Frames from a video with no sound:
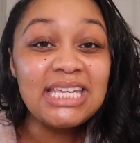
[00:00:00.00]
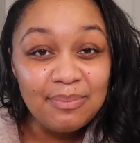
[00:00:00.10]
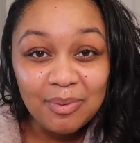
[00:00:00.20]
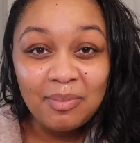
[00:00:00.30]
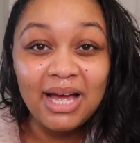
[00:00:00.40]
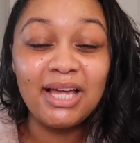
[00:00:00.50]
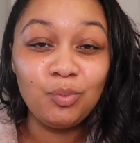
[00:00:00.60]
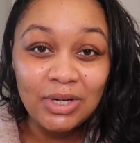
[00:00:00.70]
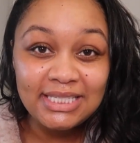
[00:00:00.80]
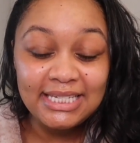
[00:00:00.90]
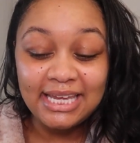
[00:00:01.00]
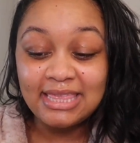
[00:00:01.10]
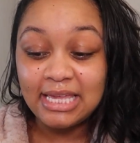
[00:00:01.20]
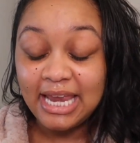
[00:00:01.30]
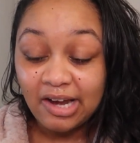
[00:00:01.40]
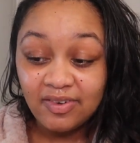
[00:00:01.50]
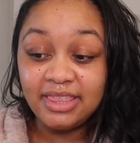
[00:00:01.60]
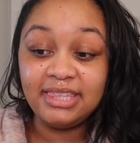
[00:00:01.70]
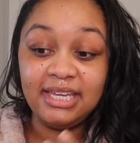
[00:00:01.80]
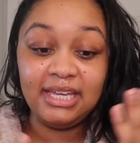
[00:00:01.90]
Keep in mind, once again, that
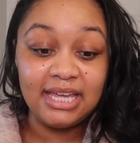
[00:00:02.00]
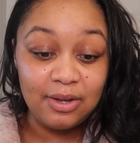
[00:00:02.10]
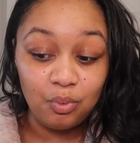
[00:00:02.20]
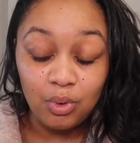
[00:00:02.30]
everything,